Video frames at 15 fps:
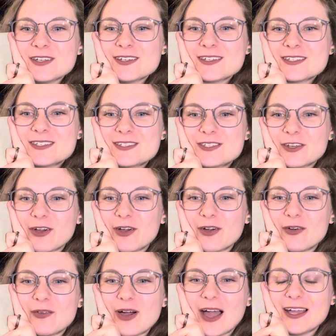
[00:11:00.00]

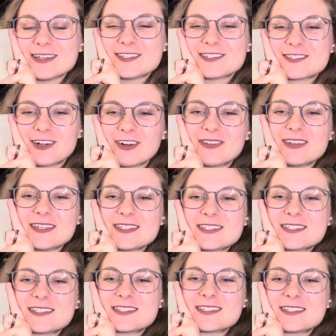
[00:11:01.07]
So I started
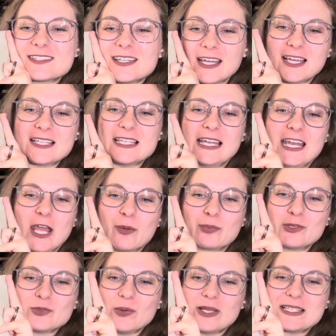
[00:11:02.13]
this, like I said,
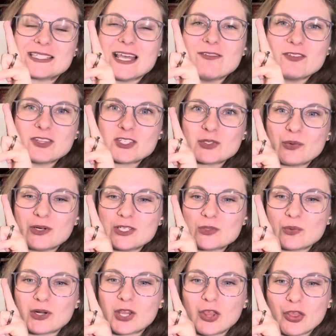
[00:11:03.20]
April 27th,
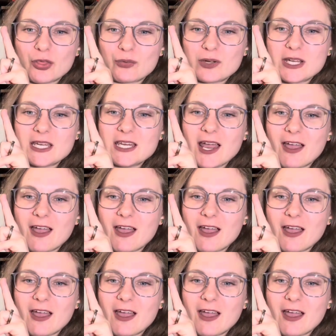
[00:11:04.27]
2023.